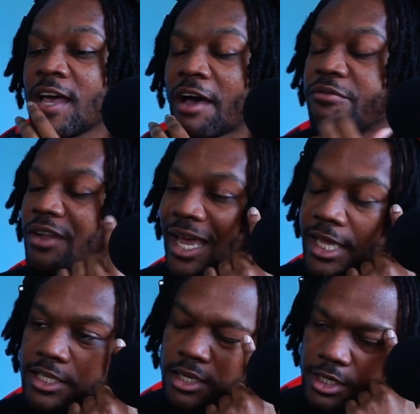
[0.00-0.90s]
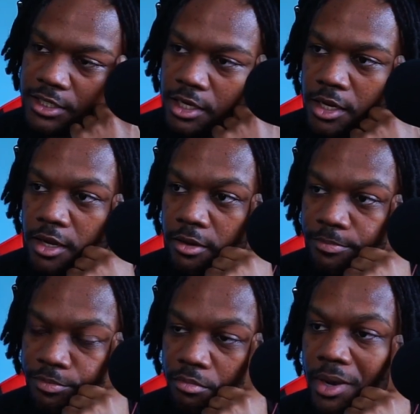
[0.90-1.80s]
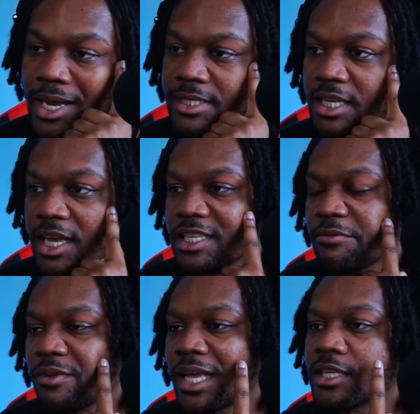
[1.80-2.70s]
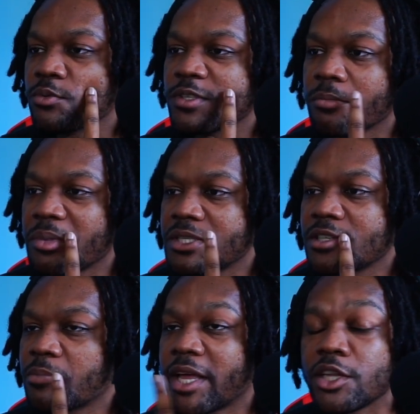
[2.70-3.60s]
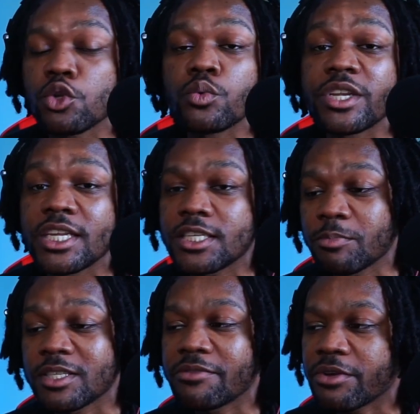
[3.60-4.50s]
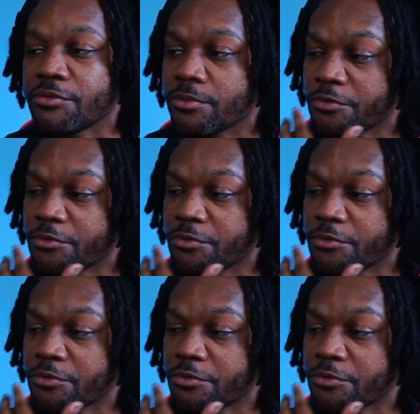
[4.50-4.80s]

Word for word: I feel like his his uh mindset, because I feel like this was a business plan doing this specific